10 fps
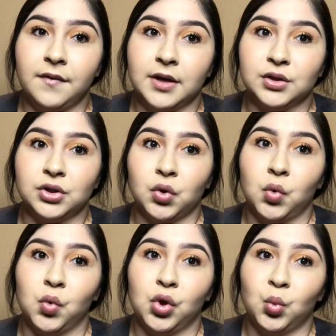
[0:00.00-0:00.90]
And
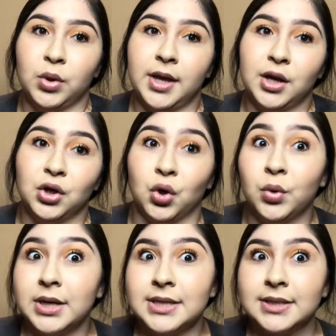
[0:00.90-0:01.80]
so the one that
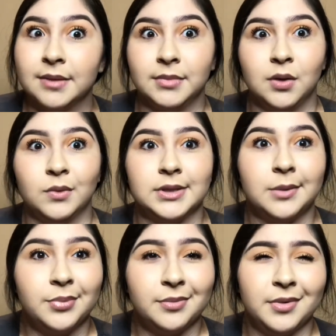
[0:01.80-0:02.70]
noticed something was up
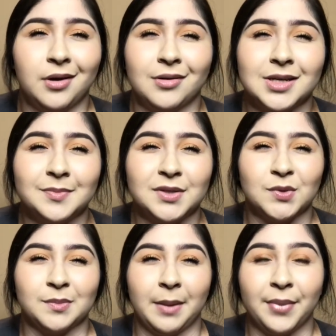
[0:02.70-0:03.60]
with me on Christmas was
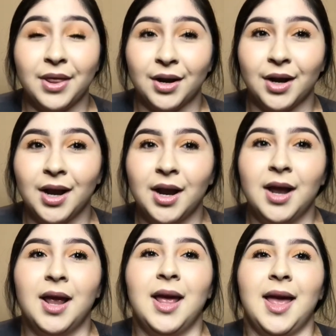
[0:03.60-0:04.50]
my brother.
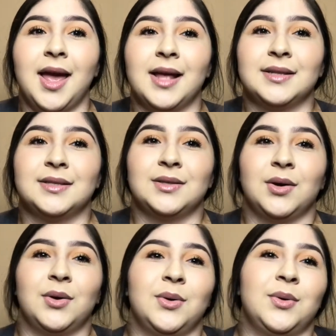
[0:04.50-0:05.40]
And
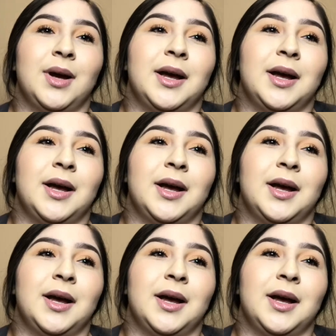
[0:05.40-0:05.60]
so